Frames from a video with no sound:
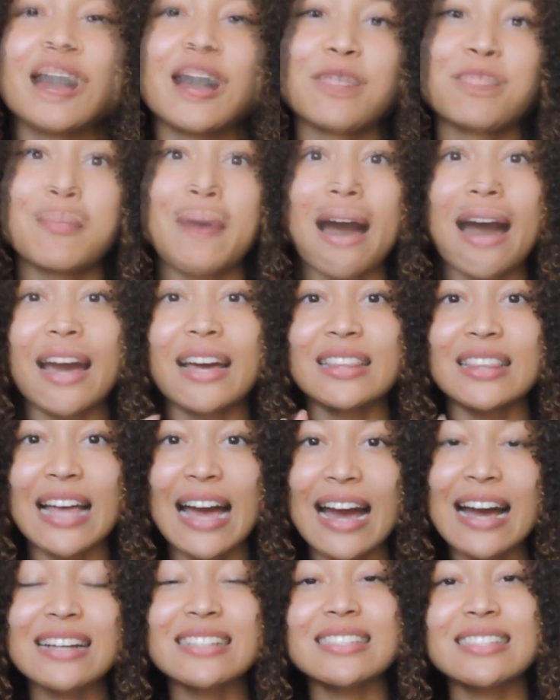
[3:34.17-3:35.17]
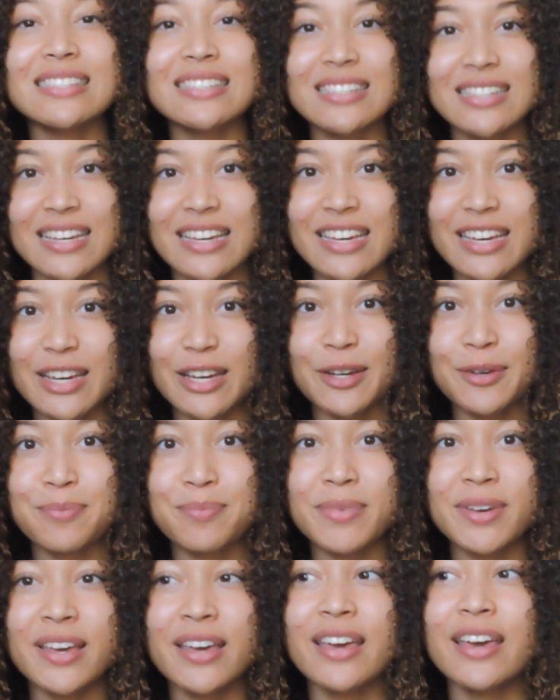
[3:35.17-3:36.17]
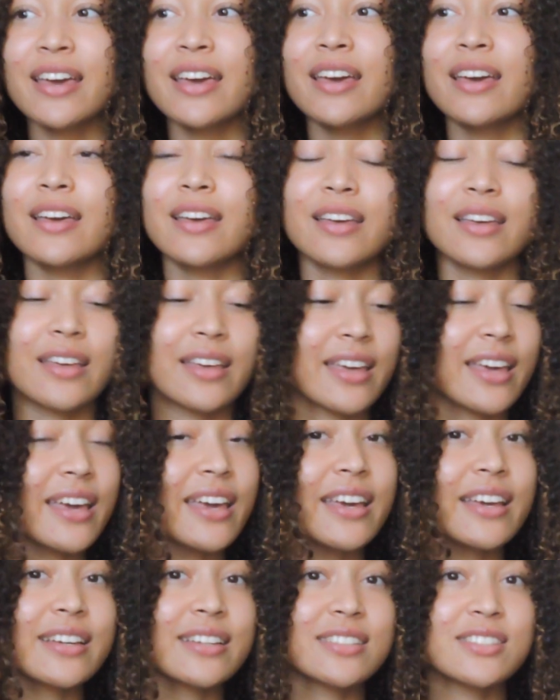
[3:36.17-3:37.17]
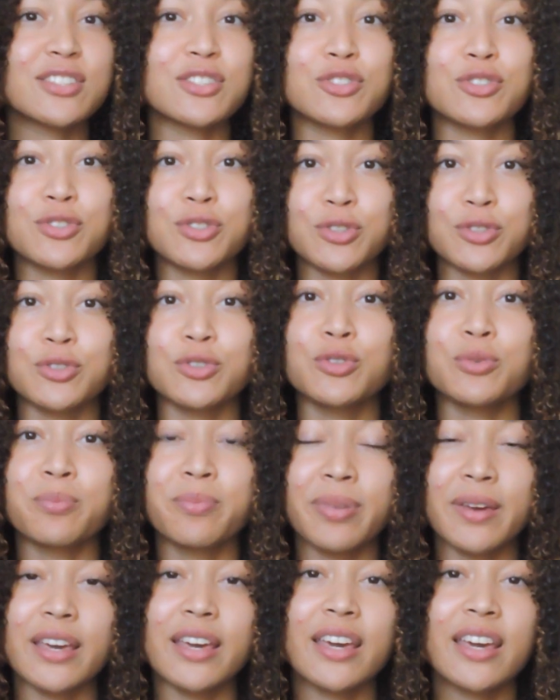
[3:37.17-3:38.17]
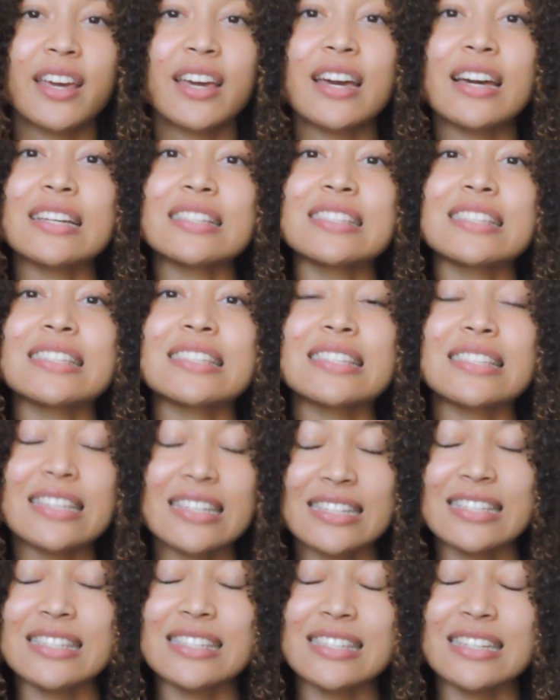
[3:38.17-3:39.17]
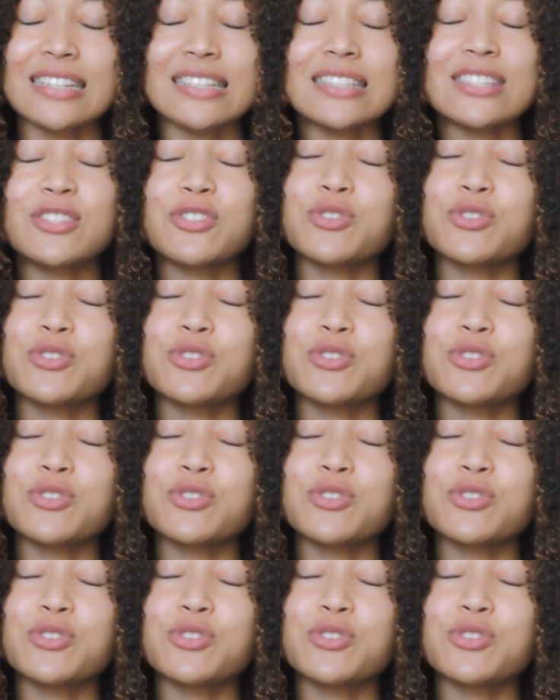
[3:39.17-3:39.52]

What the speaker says: So my last tip is to be consistent,